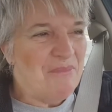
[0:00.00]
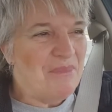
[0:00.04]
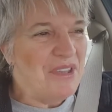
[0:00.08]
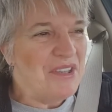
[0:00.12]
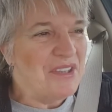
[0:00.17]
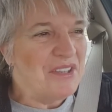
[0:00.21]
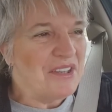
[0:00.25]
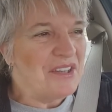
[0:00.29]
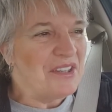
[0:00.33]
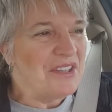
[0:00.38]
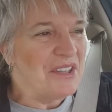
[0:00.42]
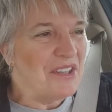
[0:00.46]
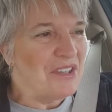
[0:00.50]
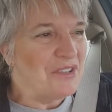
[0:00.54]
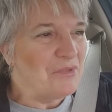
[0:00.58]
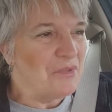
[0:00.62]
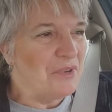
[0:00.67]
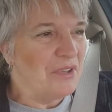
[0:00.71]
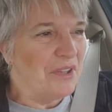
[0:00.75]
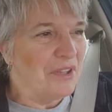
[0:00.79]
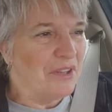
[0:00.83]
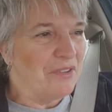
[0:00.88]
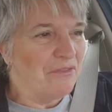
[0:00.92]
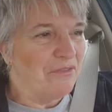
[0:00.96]
Business is
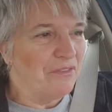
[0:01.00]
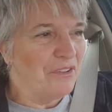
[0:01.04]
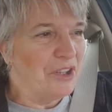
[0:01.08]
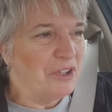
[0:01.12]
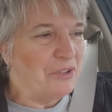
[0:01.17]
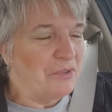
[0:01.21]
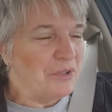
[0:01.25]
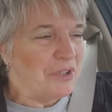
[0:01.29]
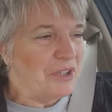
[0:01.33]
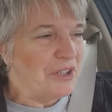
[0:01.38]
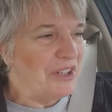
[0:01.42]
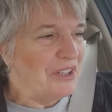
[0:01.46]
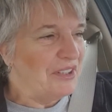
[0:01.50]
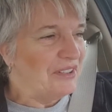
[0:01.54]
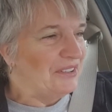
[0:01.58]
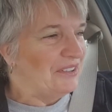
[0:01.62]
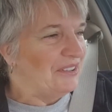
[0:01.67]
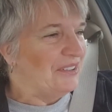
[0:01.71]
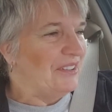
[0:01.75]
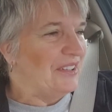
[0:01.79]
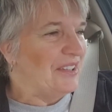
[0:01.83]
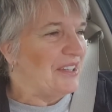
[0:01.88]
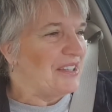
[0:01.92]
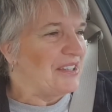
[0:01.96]
really fluid,
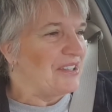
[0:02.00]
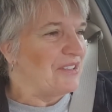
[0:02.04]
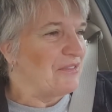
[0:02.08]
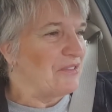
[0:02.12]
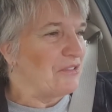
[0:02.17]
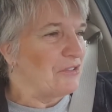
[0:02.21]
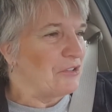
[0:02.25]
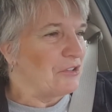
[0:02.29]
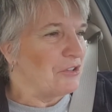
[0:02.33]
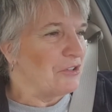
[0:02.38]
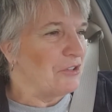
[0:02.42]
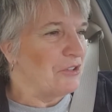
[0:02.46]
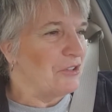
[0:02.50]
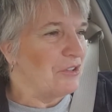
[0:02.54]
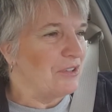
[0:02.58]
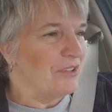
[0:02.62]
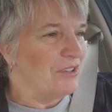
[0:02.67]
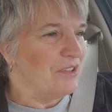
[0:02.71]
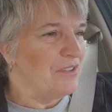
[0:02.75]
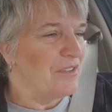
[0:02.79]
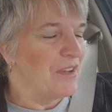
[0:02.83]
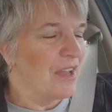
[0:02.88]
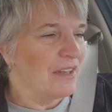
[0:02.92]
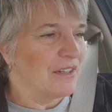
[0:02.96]
that's for sure.
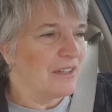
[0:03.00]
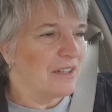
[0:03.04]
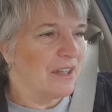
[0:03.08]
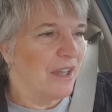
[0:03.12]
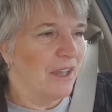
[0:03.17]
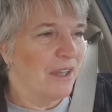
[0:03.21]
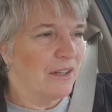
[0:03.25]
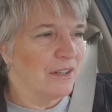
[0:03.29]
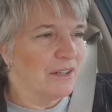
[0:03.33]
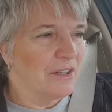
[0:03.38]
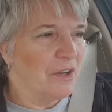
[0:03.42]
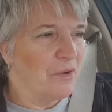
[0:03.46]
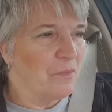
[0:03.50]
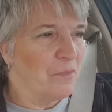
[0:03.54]
You got to kind of